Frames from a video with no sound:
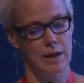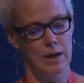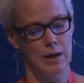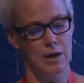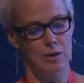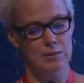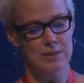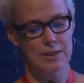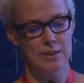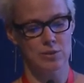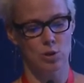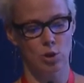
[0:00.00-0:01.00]

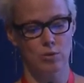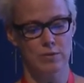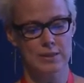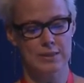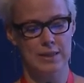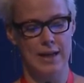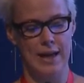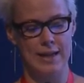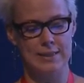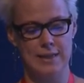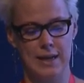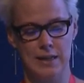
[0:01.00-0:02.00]
content not always
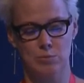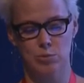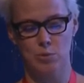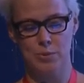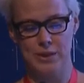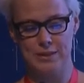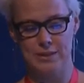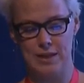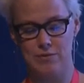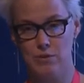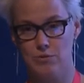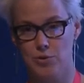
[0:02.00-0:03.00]
at an appropriate
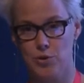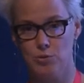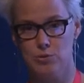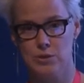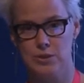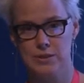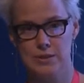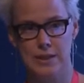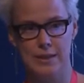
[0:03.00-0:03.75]
level for users,